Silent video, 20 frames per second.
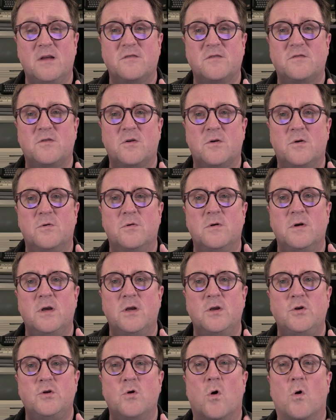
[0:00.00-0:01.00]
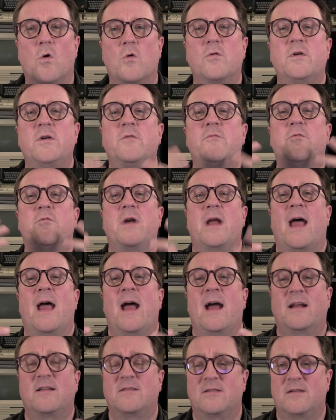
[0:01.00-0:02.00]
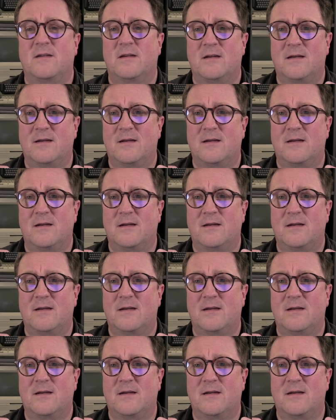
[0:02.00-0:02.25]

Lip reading: So you only react